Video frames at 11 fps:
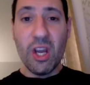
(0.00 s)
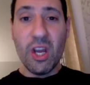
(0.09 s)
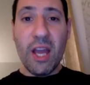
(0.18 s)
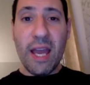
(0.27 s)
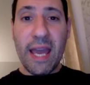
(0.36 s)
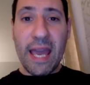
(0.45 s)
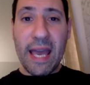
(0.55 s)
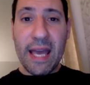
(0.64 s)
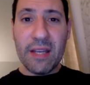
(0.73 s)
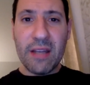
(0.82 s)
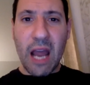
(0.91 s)

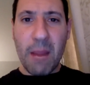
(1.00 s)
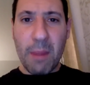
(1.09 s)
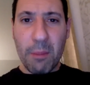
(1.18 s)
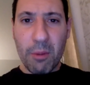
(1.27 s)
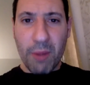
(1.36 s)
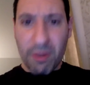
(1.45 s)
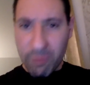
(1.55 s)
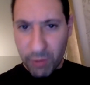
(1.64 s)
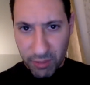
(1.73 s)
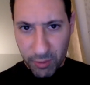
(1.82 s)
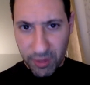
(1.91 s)
and i remember my
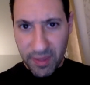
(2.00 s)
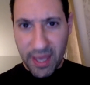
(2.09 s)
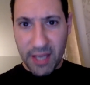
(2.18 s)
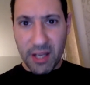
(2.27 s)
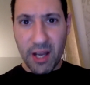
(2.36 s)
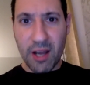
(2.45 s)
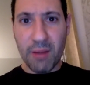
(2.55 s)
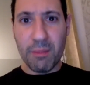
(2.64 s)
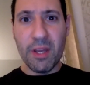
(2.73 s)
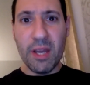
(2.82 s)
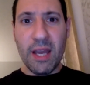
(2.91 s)
40th birthday had
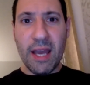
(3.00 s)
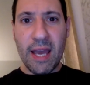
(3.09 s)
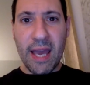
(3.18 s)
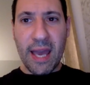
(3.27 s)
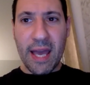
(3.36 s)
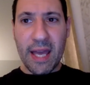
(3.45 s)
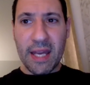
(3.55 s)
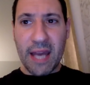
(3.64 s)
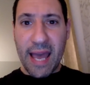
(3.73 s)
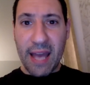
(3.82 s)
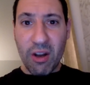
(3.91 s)
come and
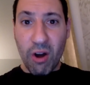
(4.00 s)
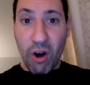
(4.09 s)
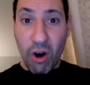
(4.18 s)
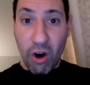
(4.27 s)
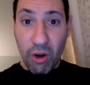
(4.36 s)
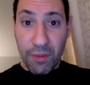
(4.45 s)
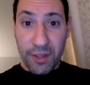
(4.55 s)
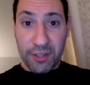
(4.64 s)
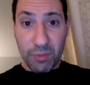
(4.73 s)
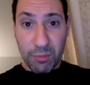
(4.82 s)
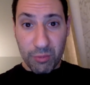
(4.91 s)
i had all
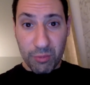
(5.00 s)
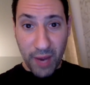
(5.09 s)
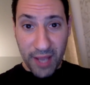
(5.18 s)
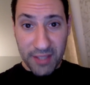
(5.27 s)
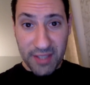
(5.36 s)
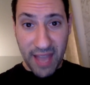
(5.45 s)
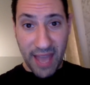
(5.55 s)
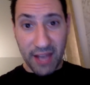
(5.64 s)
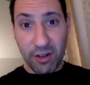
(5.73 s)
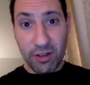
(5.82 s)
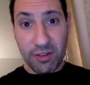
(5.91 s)
this repressed
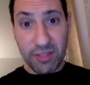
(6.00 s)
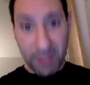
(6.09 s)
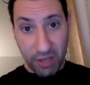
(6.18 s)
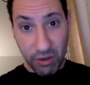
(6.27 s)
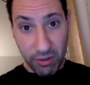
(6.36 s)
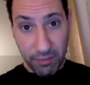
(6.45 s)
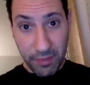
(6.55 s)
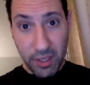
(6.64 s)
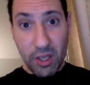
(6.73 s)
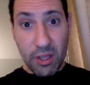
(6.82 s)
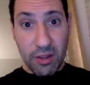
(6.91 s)
anger still
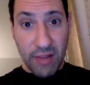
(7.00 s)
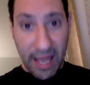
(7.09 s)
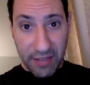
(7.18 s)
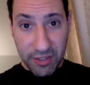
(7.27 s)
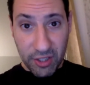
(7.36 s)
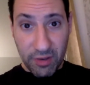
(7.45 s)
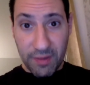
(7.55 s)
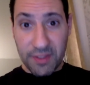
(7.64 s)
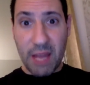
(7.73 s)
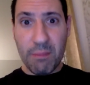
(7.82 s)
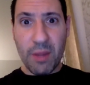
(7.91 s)
last year around this
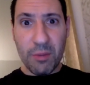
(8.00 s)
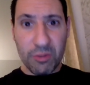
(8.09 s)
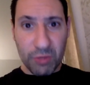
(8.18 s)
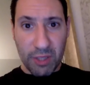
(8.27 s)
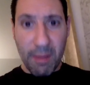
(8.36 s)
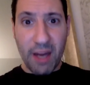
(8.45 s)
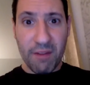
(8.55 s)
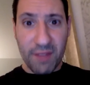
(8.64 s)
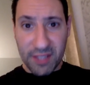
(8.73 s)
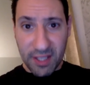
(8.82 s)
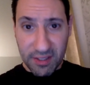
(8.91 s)
time that was really
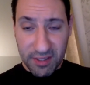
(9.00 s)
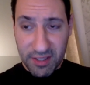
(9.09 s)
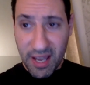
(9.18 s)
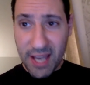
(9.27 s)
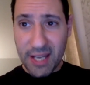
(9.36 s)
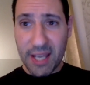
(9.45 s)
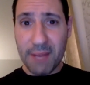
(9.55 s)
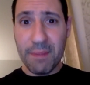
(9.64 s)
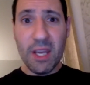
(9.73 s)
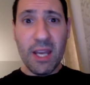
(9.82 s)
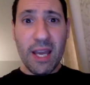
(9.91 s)
manifesting as anxiety
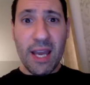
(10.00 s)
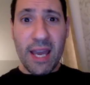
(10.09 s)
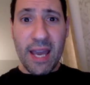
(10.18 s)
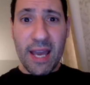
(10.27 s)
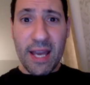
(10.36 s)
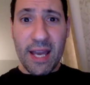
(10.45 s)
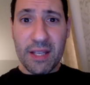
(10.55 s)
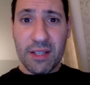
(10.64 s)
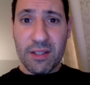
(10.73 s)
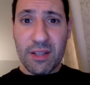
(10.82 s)
and